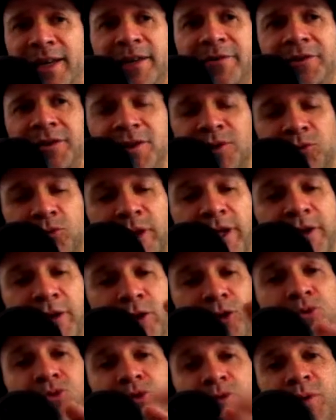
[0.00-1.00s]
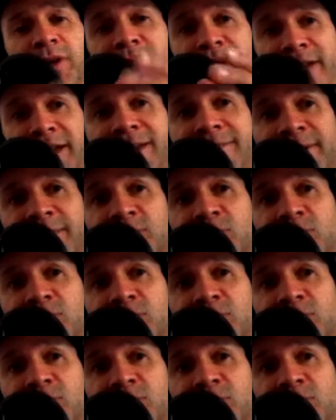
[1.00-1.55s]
I guarantee Ray knows what name I'm